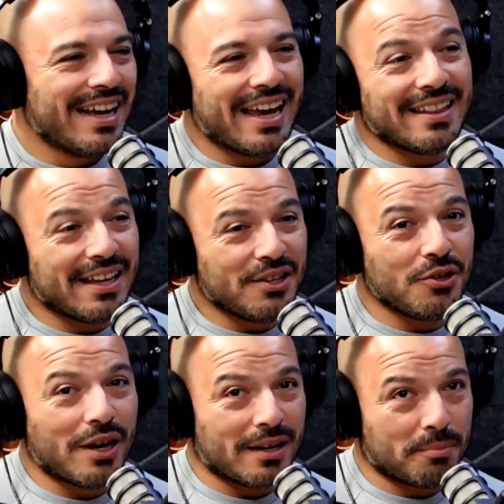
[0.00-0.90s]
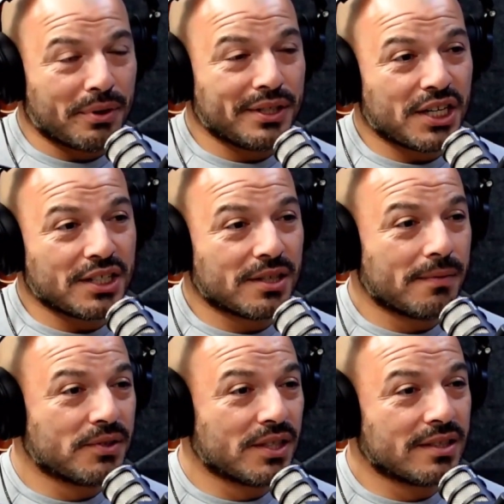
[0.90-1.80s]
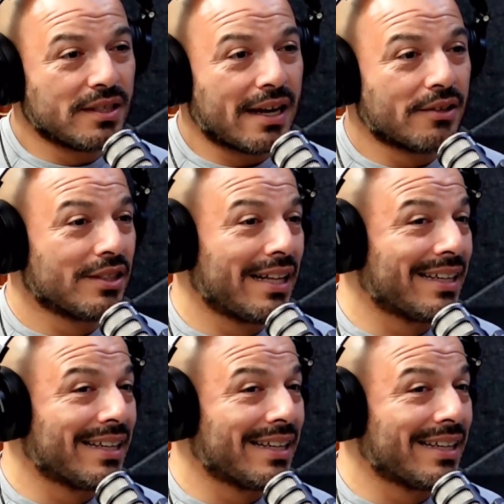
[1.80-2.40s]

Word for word: and then you got appreciation of sixty thousand.